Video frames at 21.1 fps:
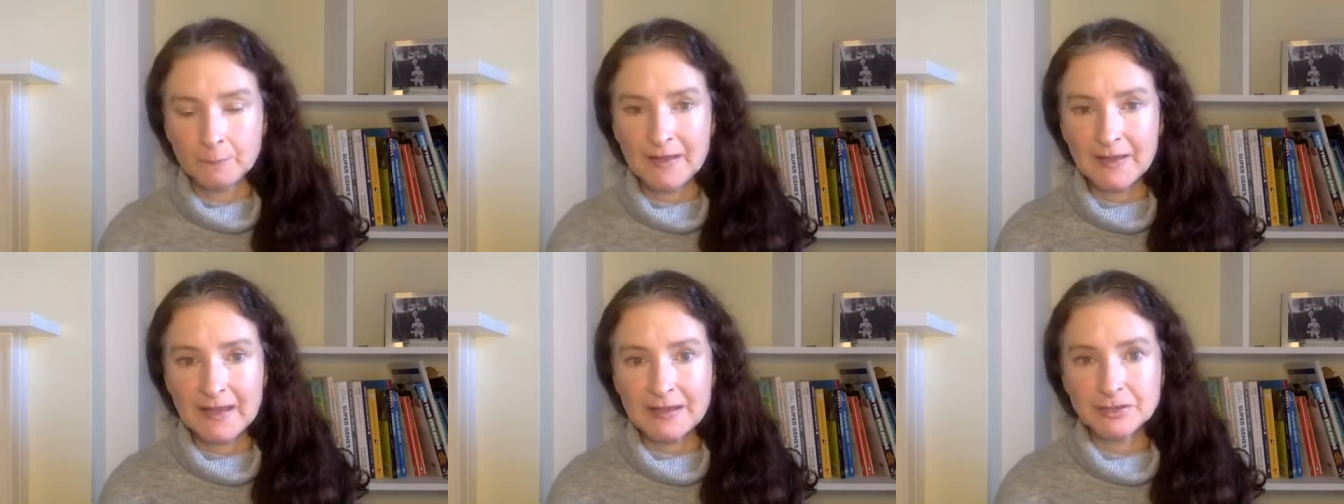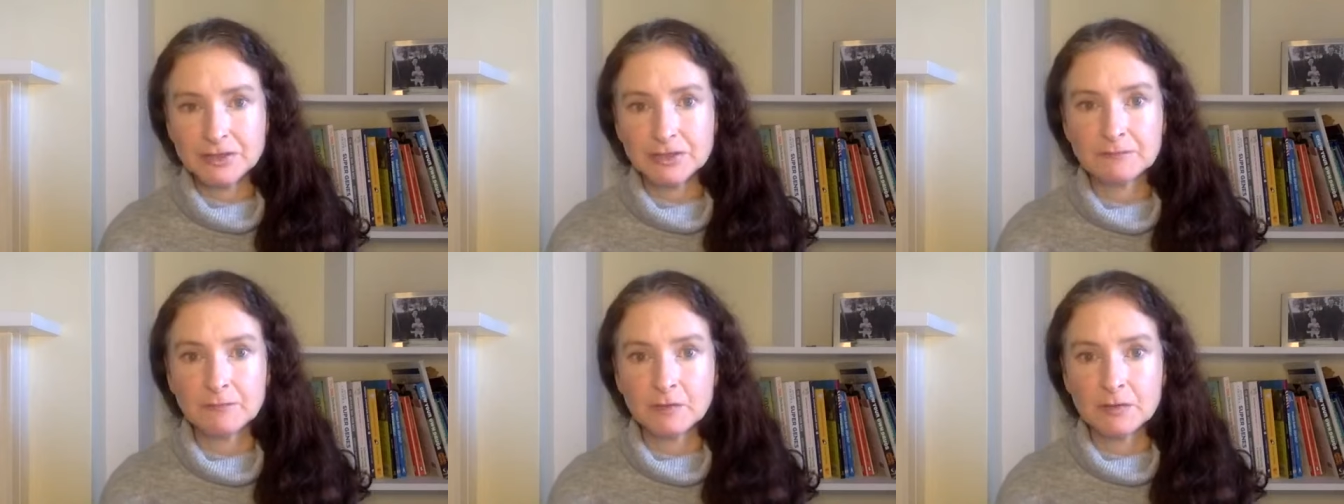
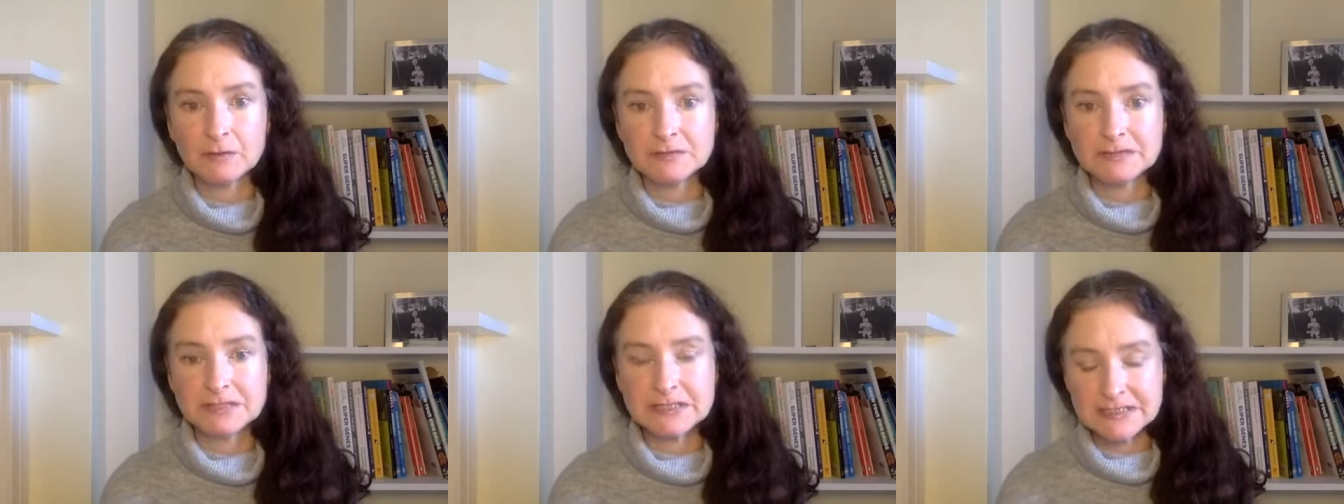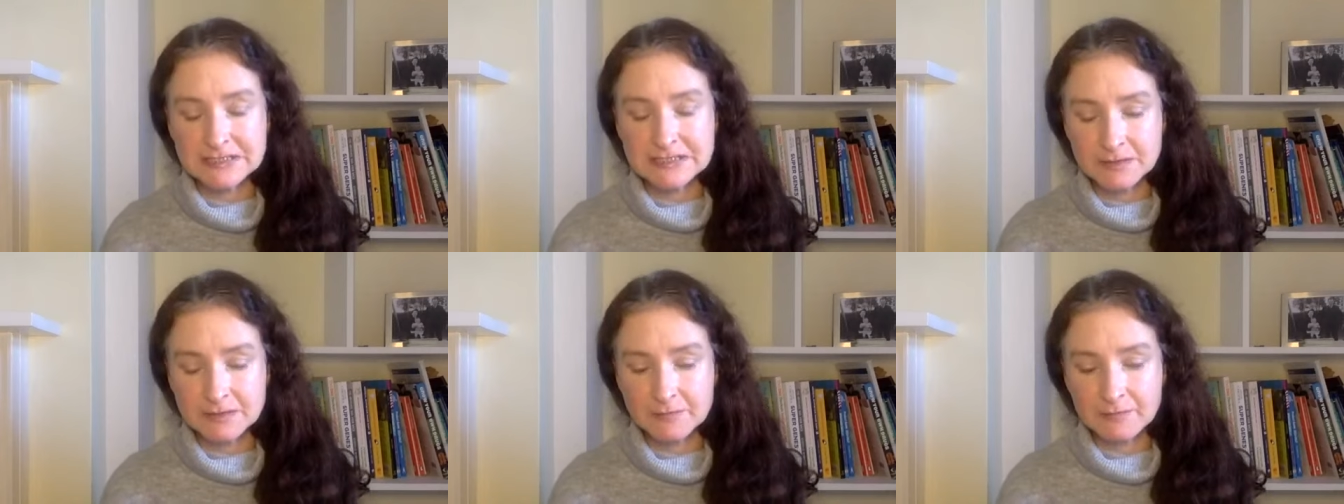catching
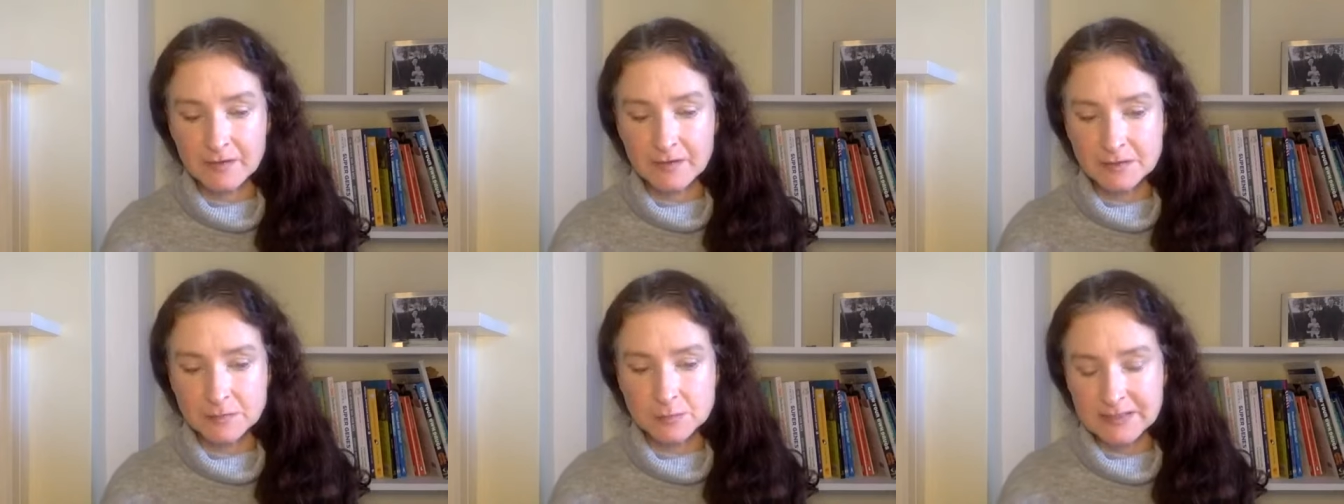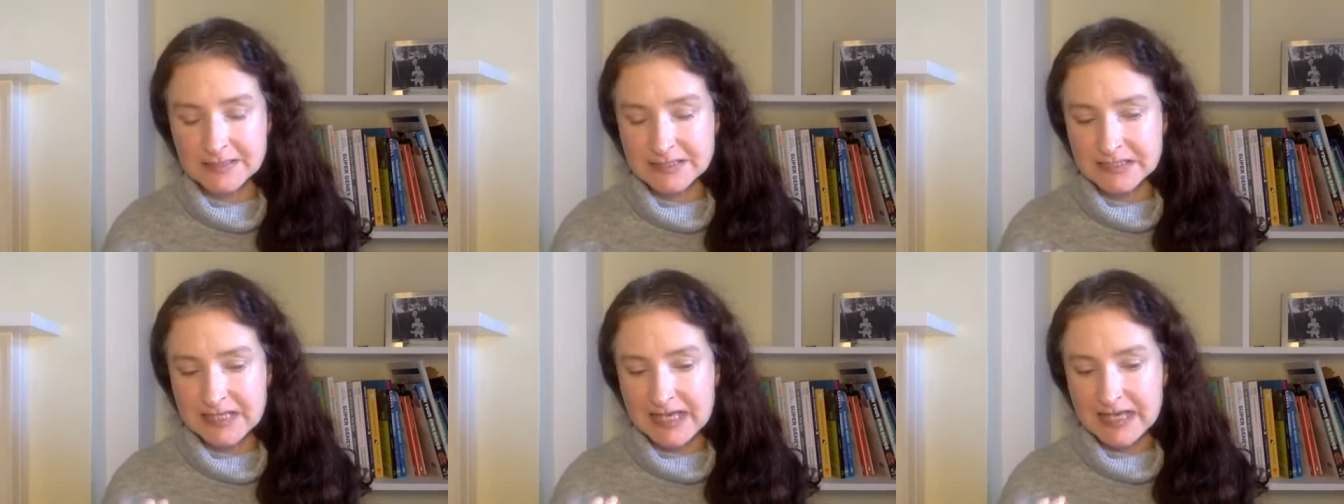viruses in the first
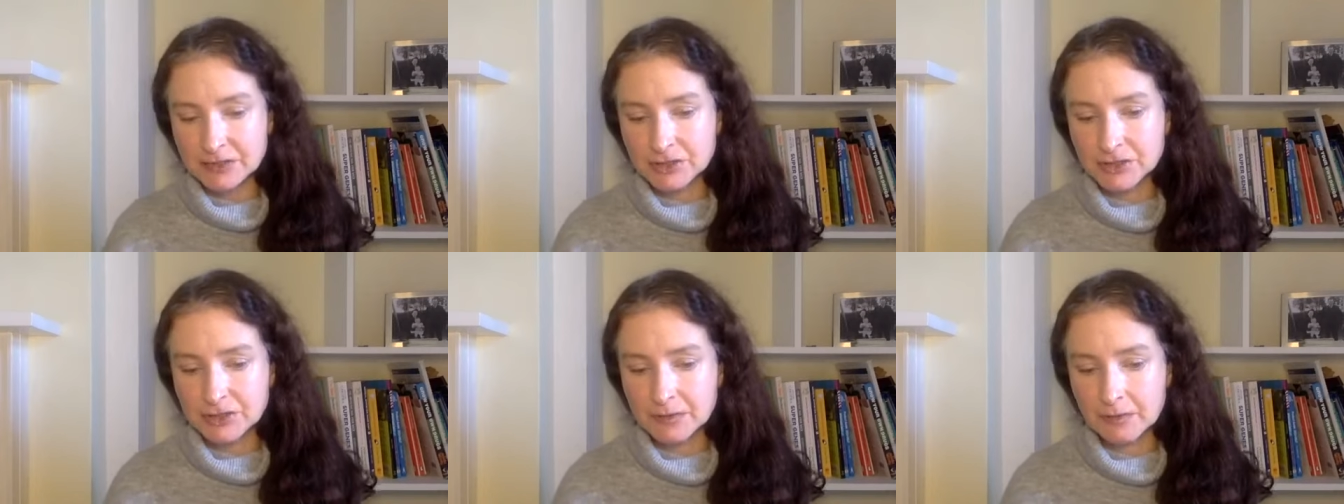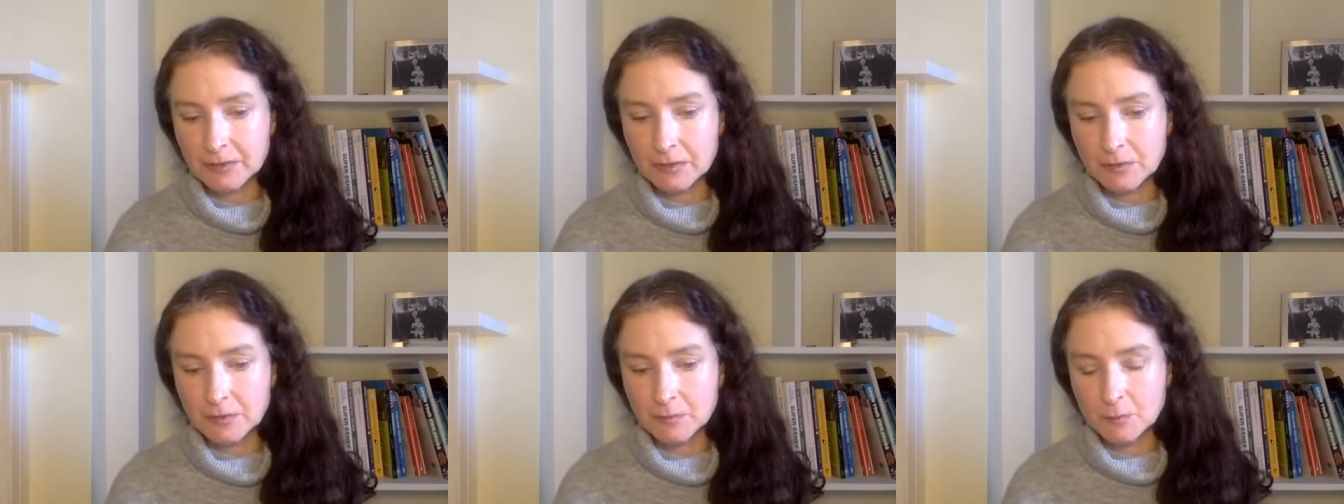place,
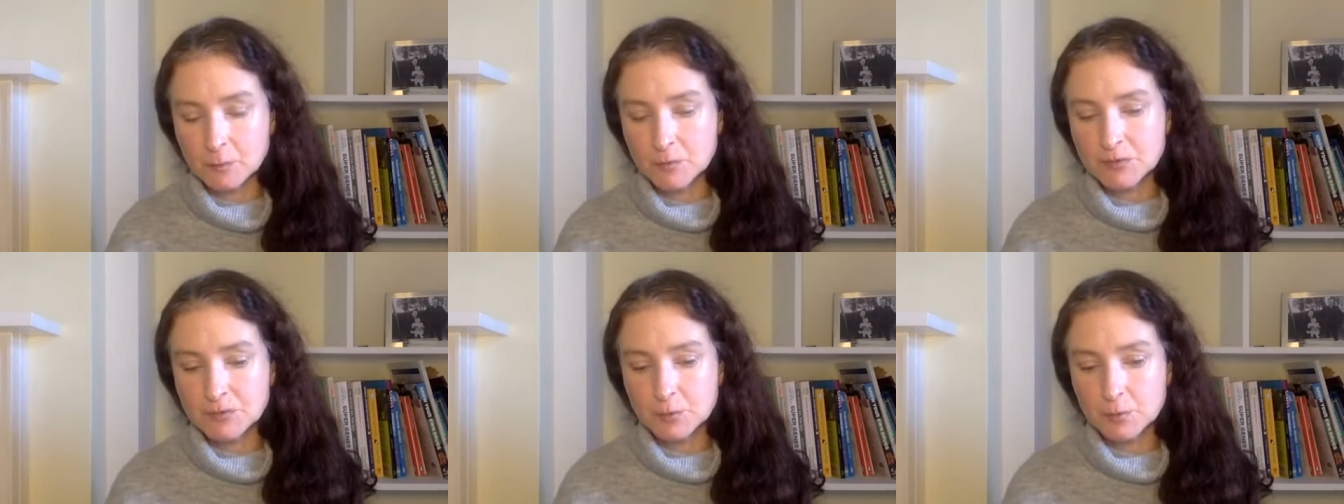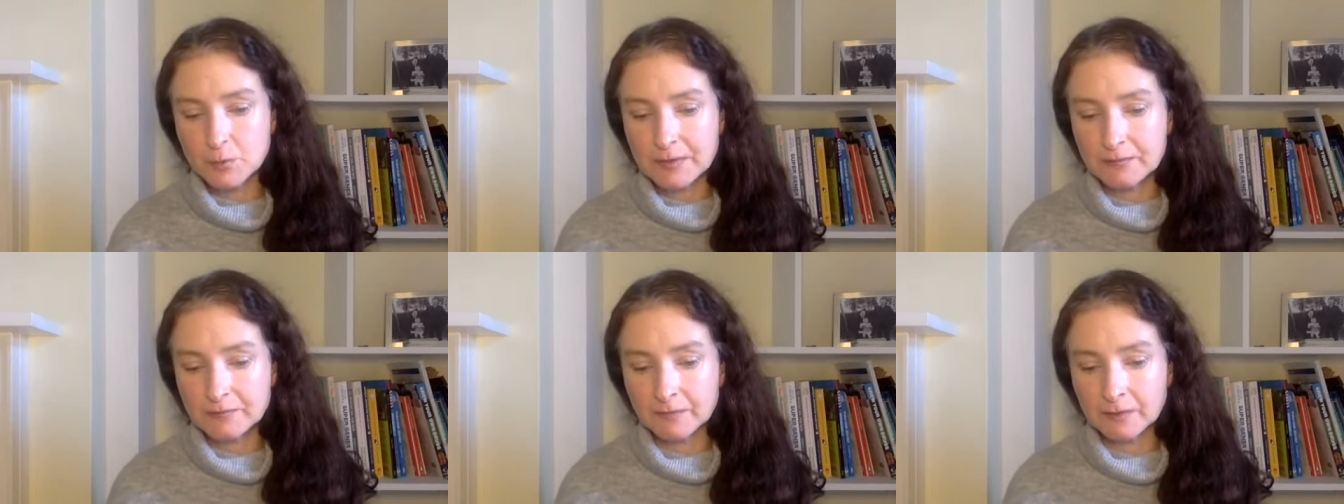catching colds
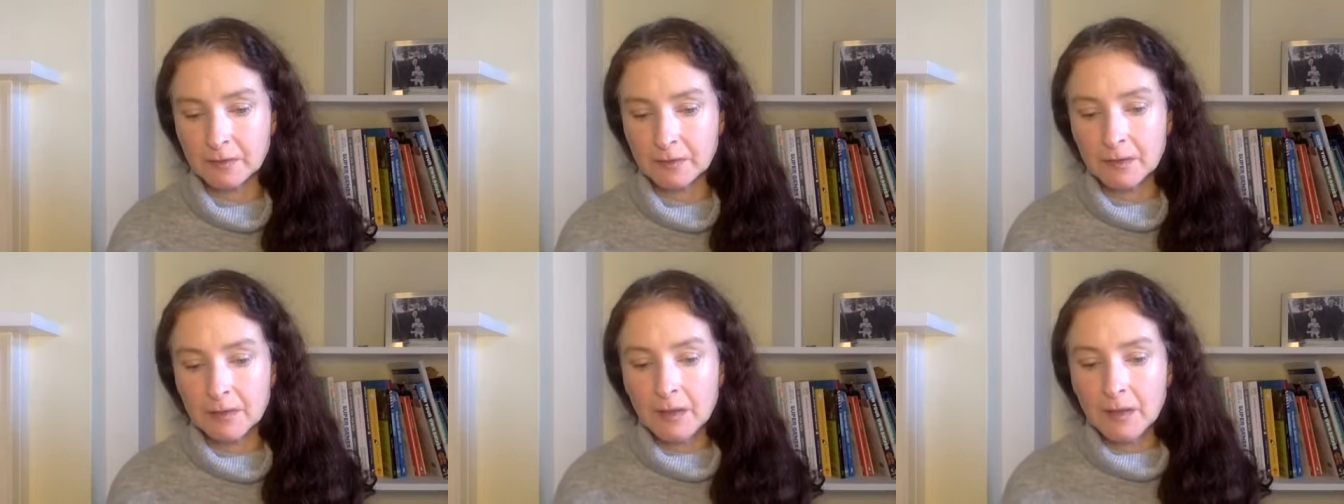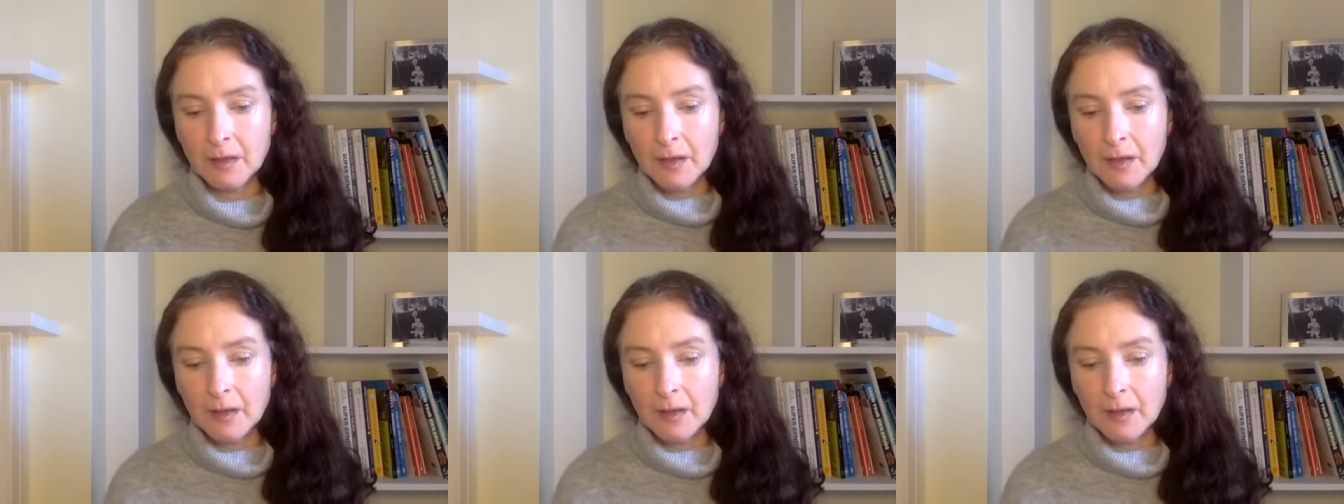or whatever,